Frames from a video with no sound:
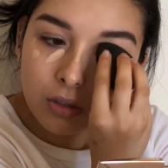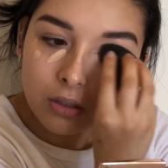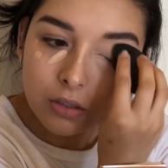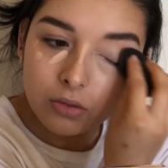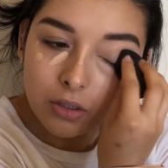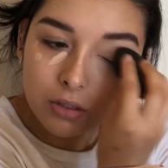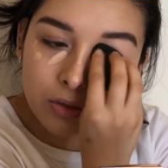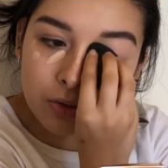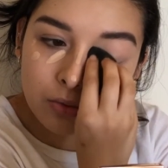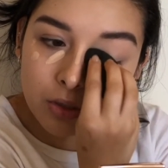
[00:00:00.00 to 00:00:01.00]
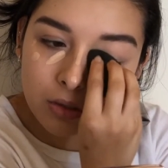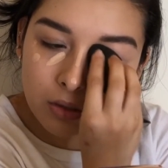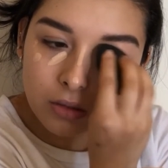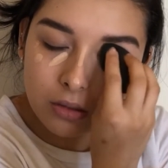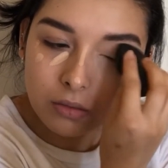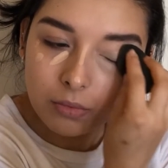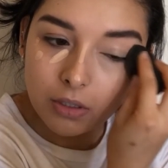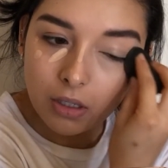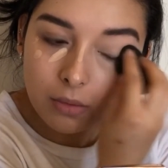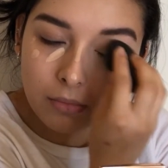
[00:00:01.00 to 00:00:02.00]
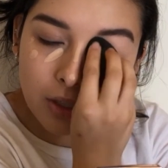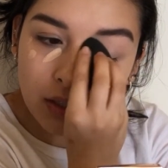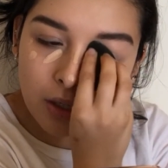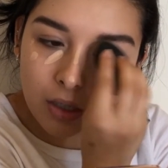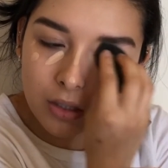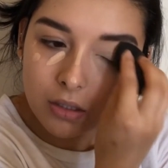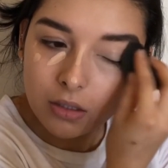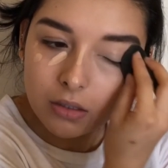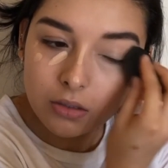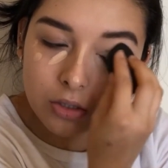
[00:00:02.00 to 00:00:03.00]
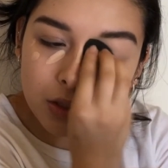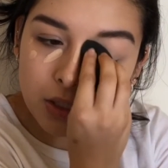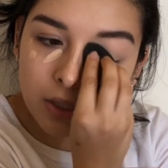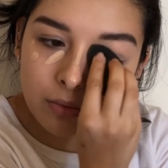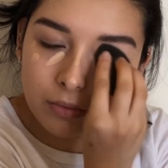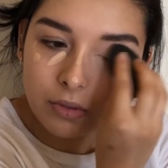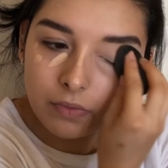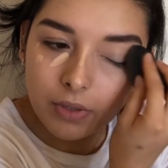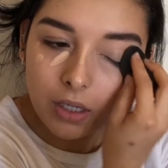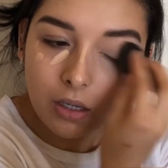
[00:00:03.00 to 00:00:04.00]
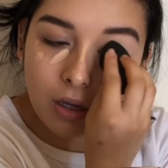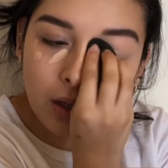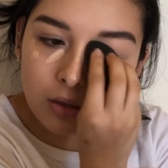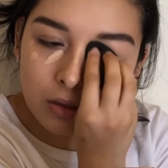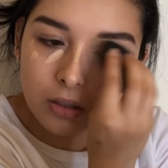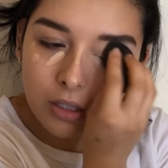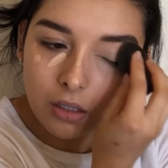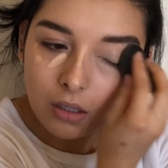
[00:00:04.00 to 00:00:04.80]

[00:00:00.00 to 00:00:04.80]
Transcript: And I try to do it a little bit on my eyelid just to get rid of that color.